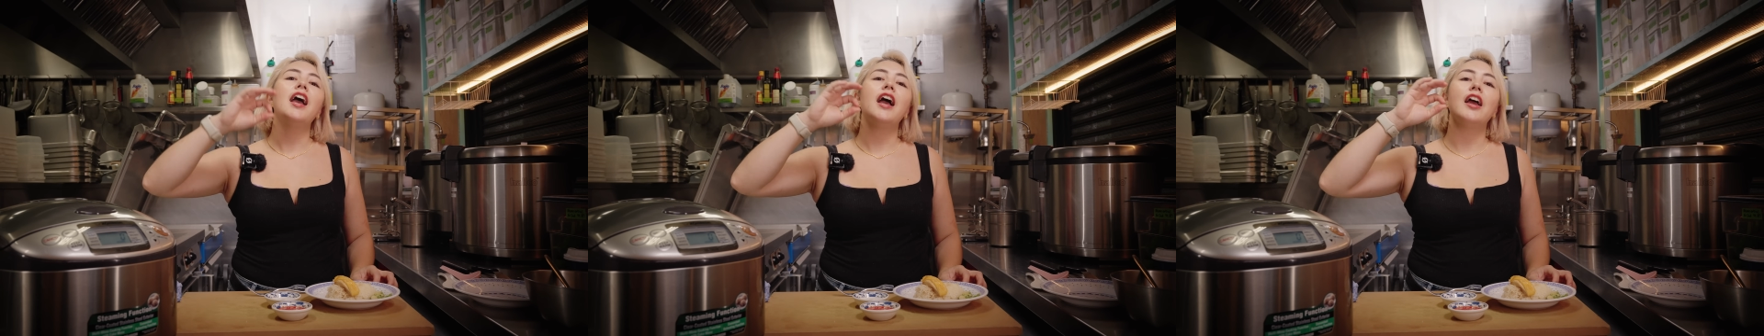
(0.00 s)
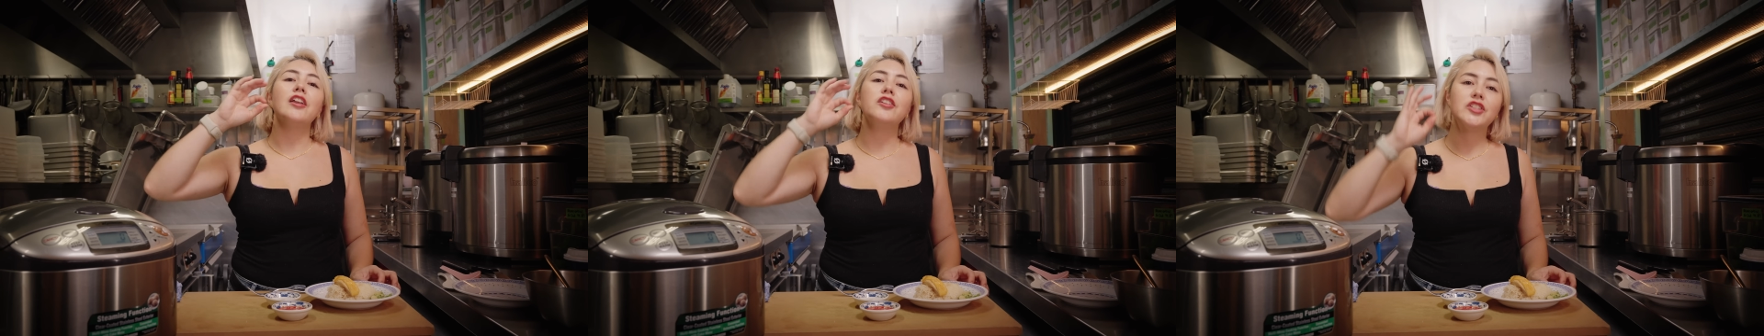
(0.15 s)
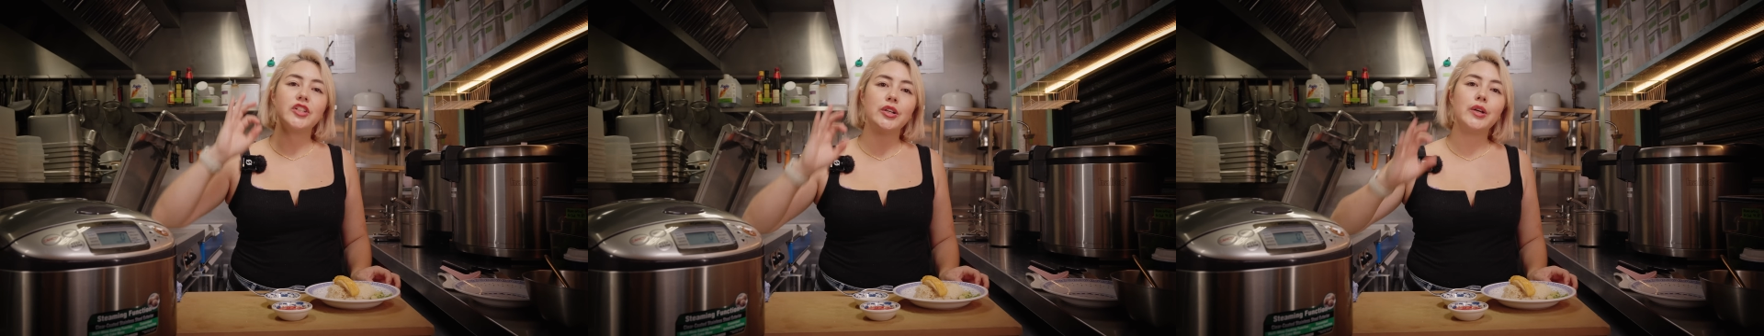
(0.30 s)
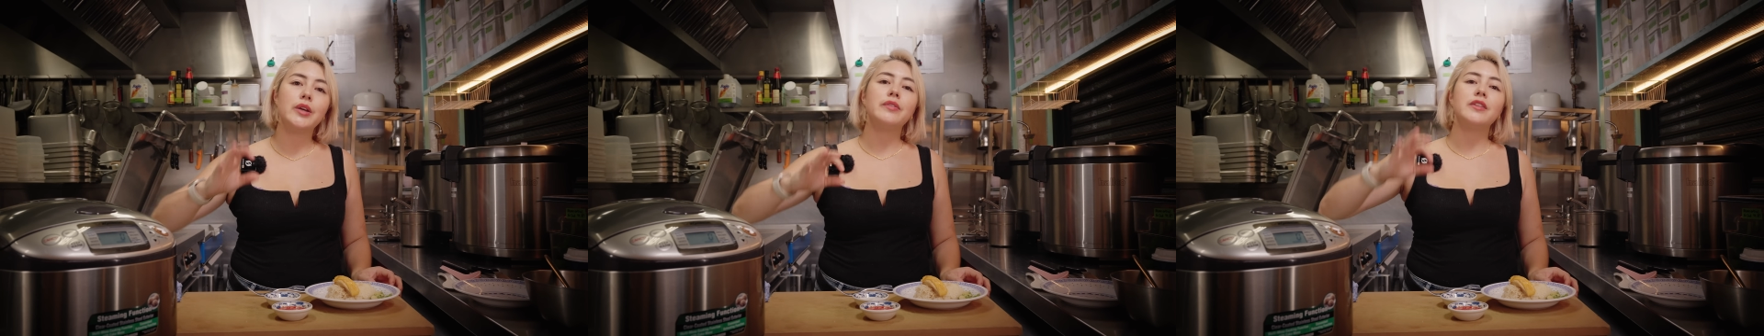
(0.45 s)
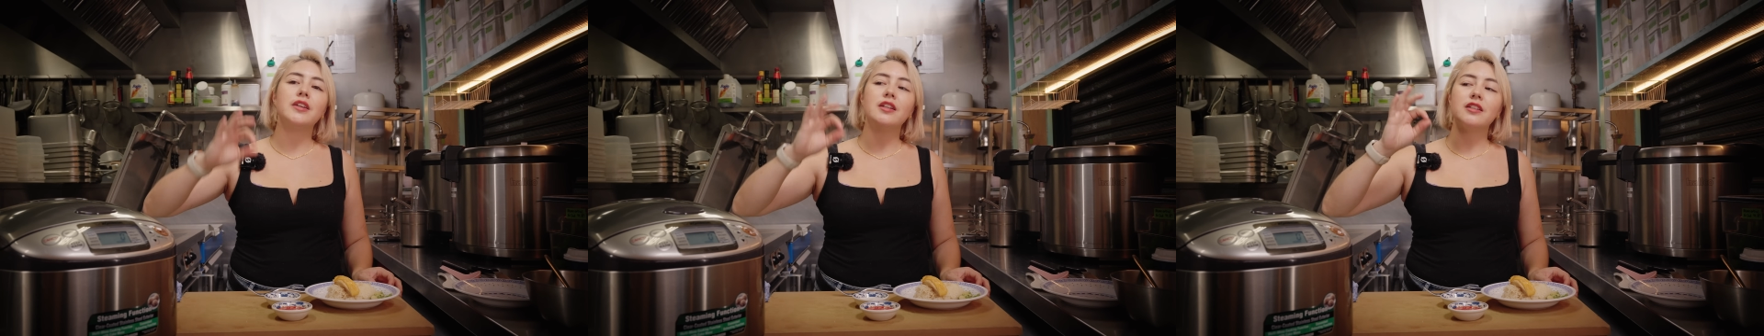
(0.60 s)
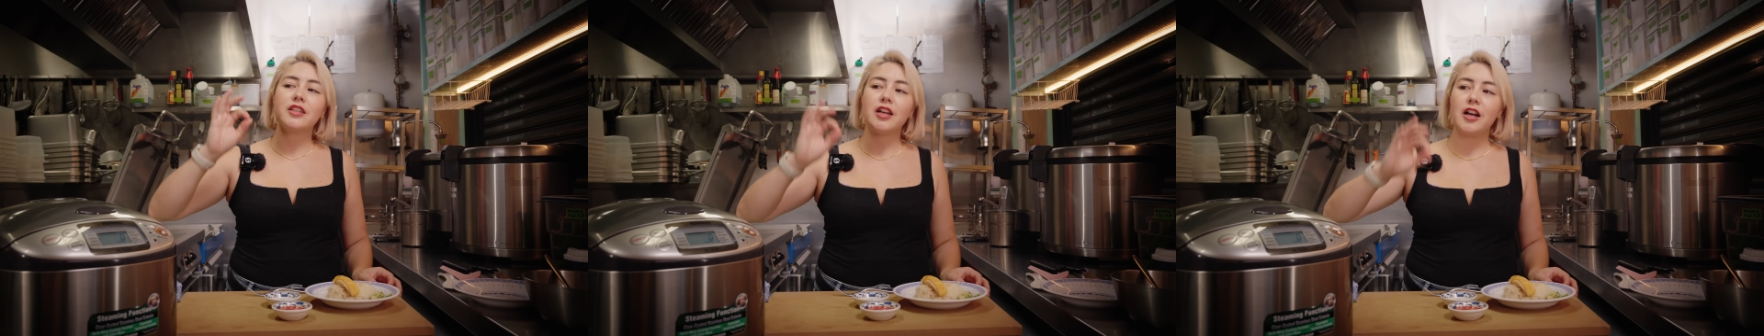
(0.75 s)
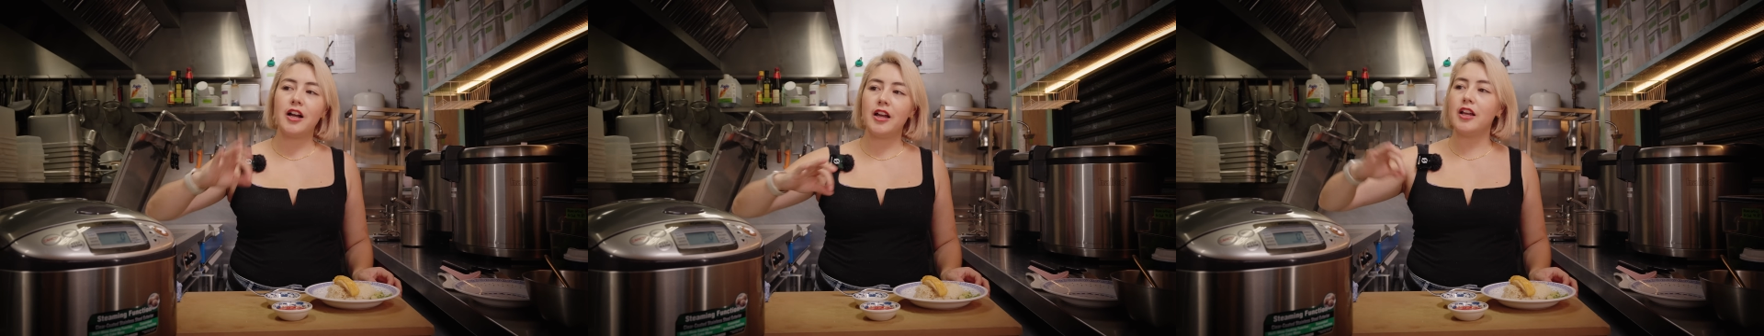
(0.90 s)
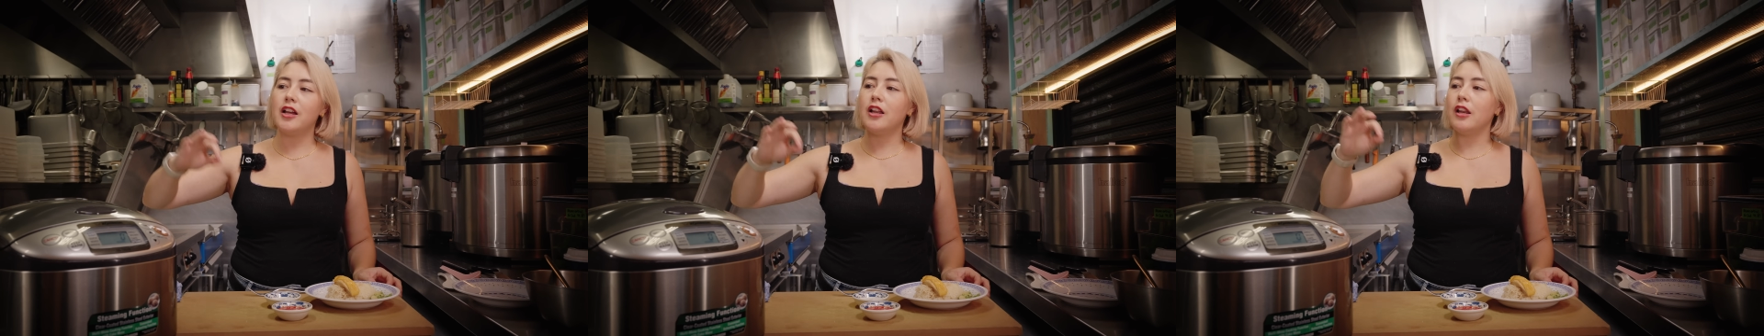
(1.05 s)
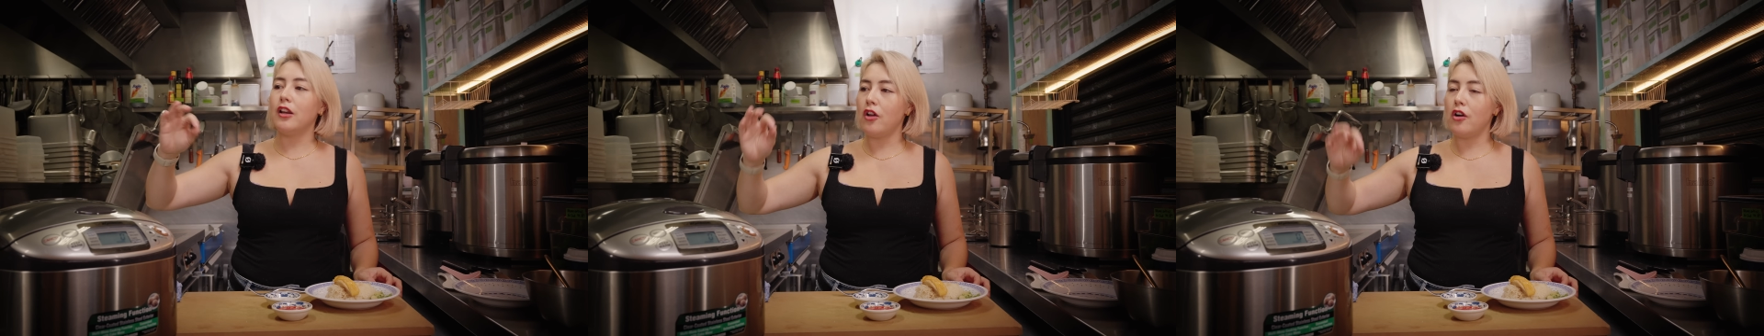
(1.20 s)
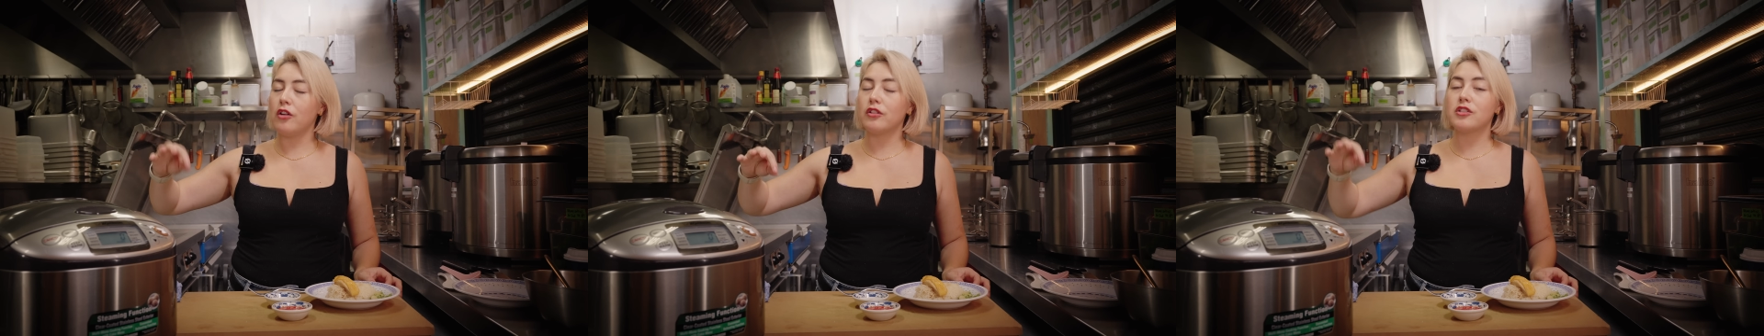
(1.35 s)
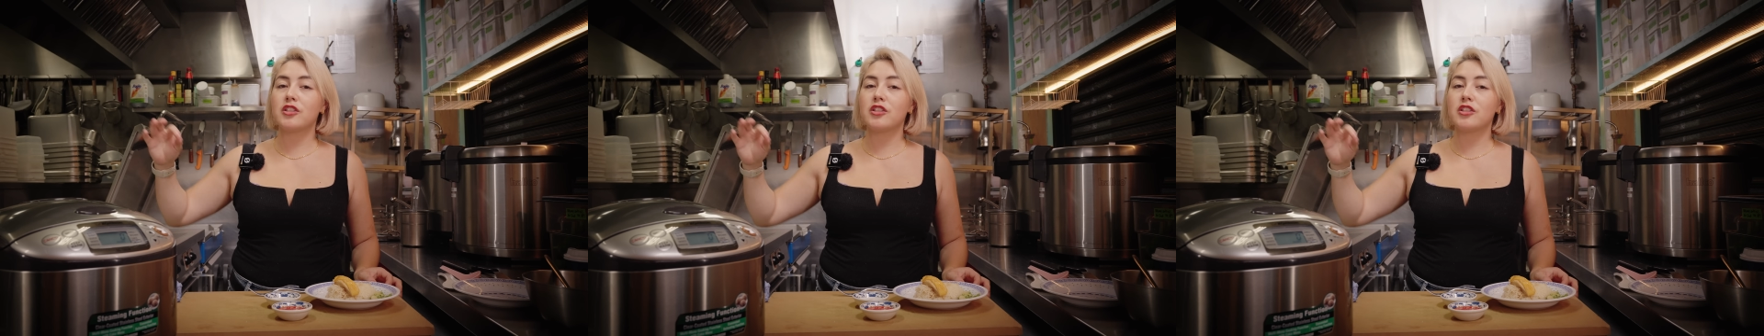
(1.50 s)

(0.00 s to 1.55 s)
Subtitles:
in doing the entire long,